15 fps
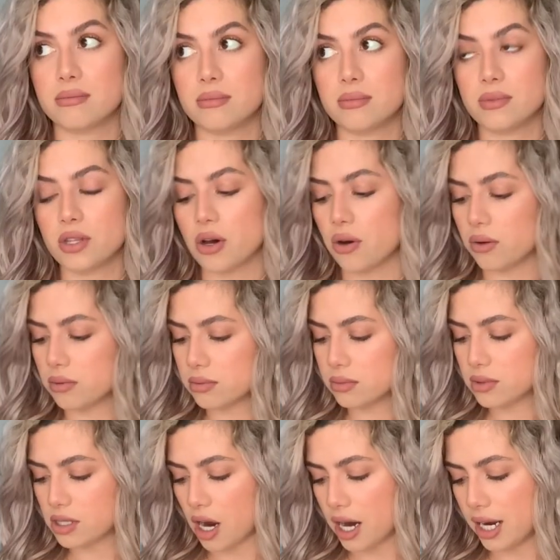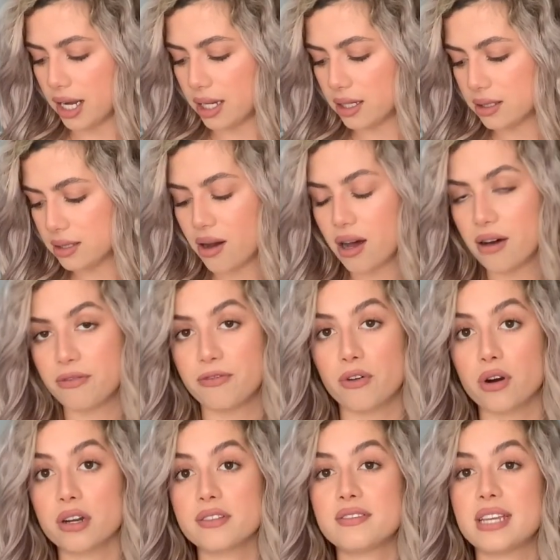No, sorry. A
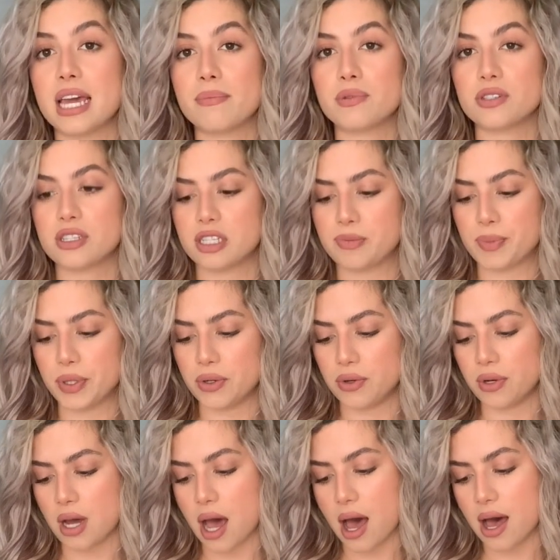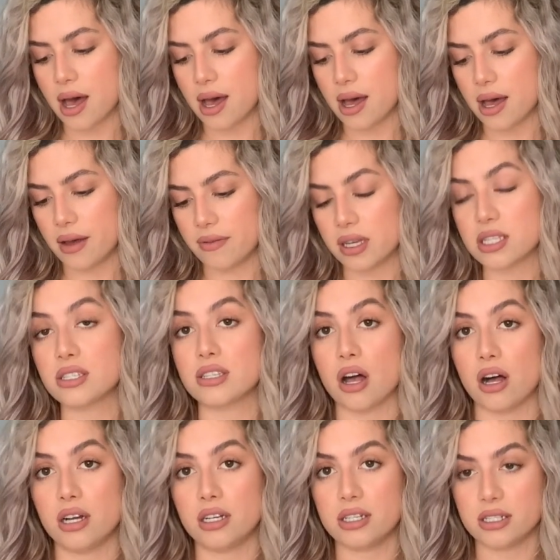4th tablespoon of
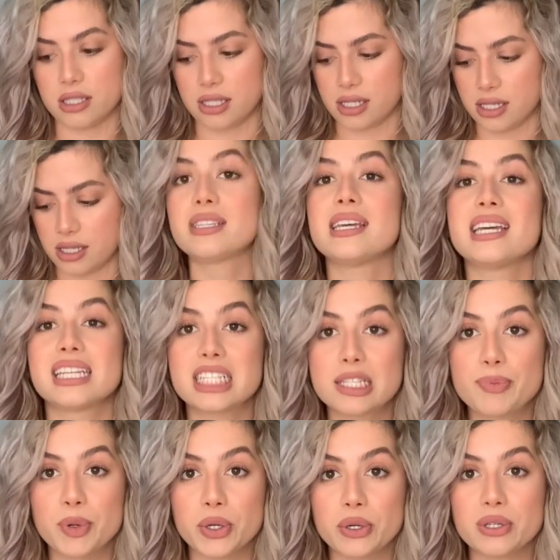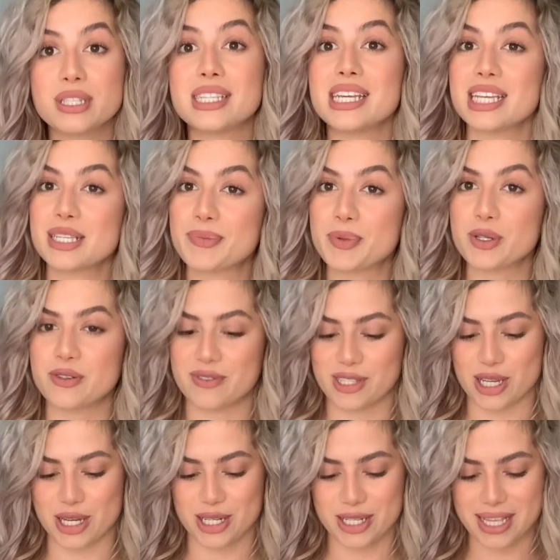salt, teaspoon of
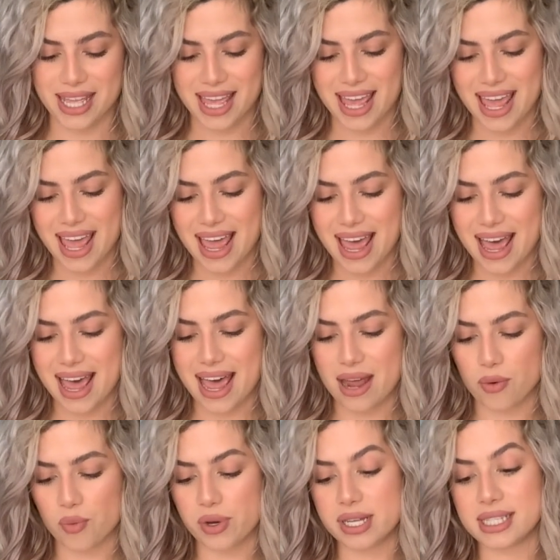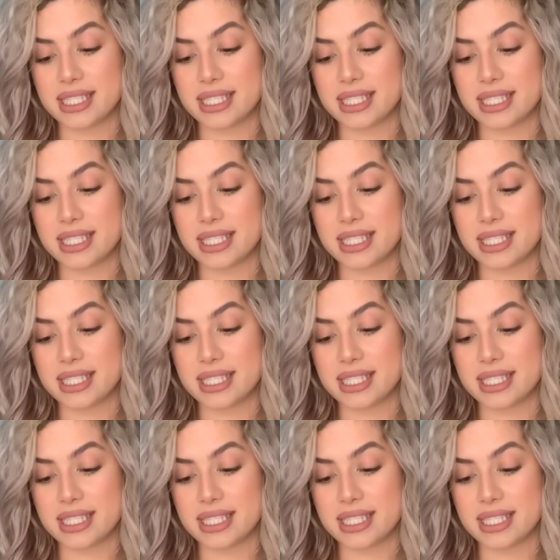salt, and 1